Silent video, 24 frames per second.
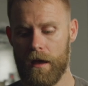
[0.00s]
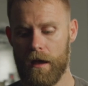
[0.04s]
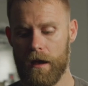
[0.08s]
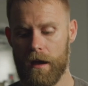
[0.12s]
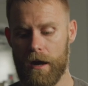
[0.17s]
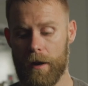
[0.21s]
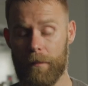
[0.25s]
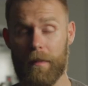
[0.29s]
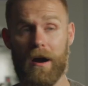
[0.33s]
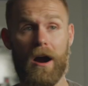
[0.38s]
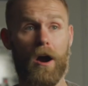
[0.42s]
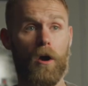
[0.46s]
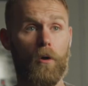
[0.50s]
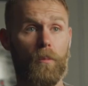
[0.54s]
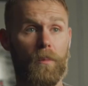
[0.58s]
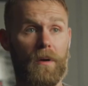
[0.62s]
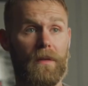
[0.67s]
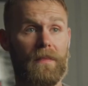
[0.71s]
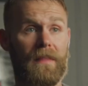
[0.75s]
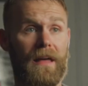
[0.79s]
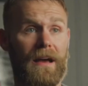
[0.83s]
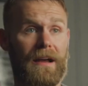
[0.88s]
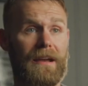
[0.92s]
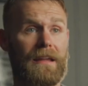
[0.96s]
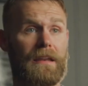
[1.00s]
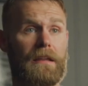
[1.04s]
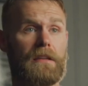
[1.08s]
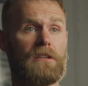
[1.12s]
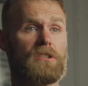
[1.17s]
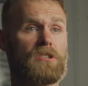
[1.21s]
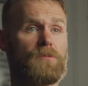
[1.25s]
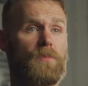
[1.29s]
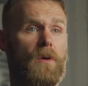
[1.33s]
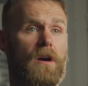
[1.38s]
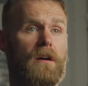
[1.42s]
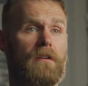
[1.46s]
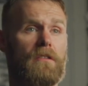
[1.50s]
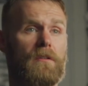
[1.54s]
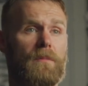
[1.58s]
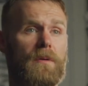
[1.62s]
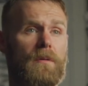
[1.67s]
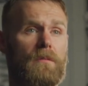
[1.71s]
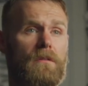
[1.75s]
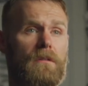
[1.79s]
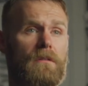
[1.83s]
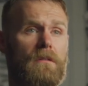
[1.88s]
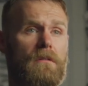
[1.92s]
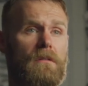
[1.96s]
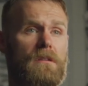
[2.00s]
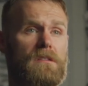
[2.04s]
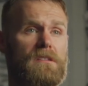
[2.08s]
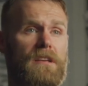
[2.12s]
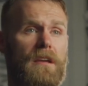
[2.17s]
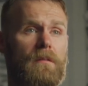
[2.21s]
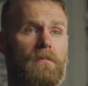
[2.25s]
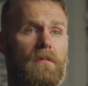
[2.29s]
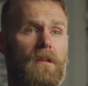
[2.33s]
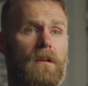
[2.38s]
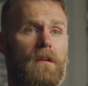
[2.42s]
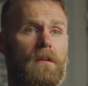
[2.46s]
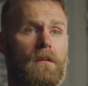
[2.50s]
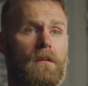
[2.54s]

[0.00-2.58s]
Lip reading: I'm hoping that can inspire other people to do the same thing.